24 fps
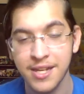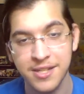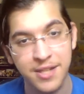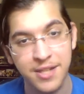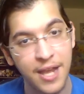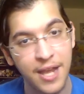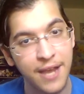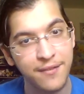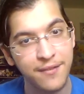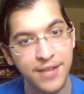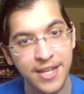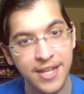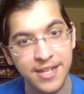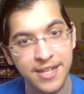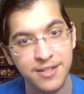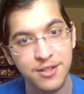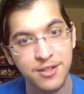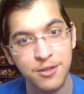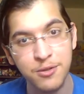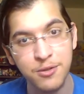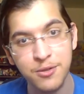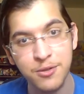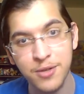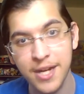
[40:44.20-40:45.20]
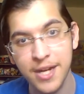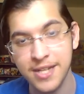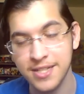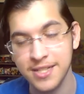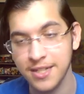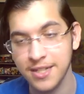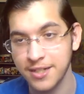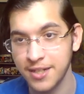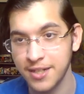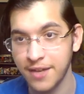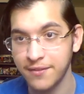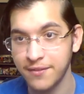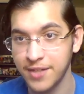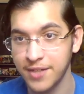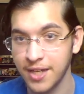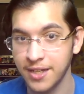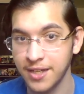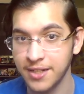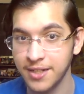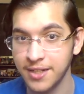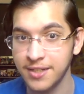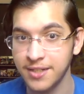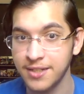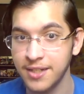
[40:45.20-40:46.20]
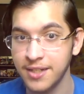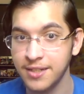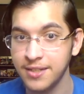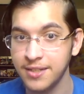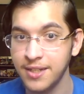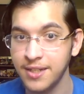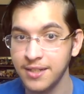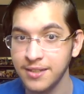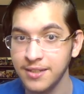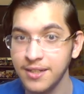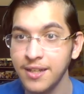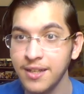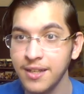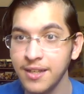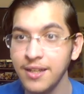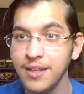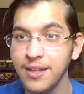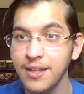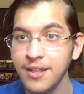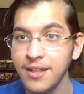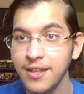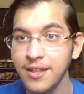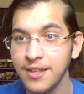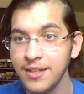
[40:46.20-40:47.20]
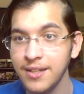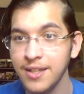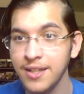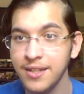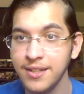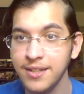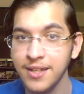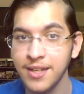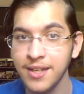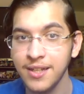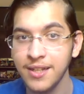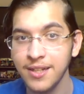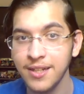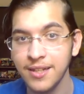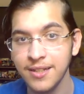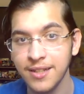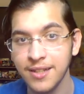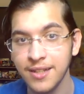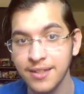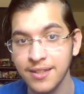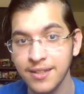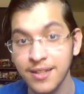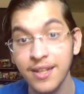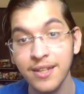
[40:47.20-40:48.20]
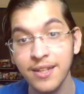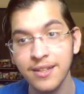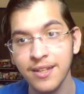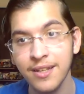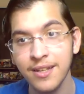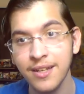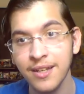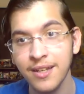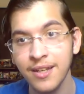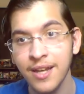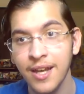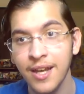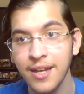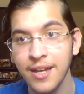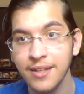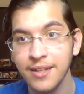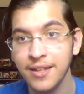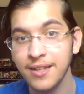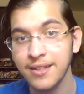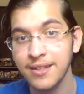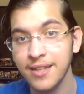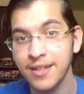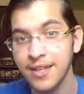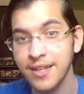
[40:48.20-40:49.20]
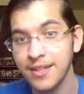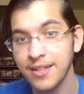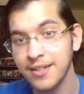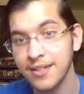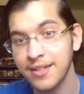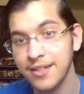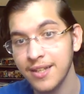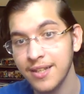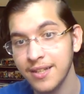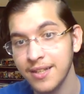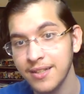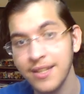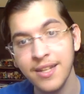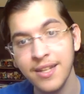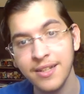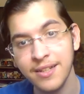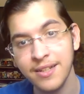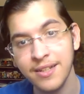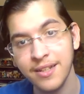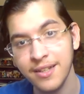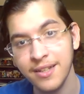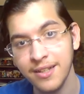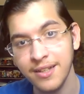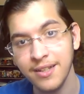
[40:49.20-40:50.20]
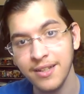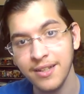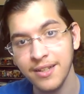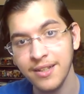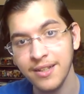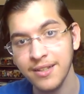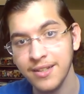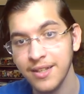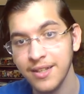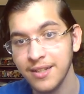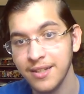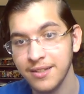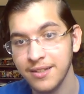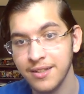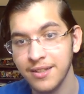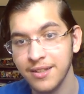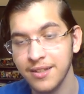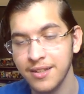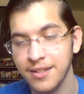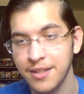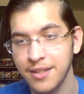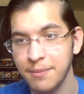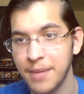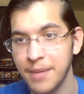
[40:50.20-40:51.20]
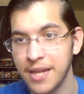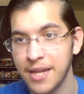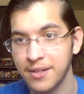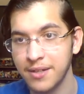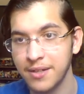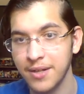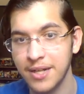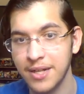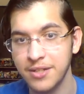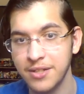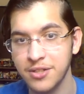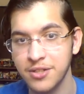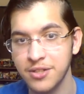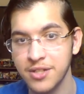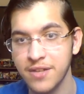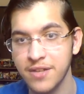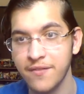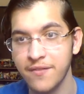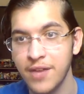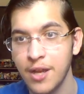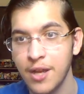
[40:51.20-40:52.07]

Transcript: have like two tracks there. You have da da da da da da da da da da da da da da da da in the background. You just have,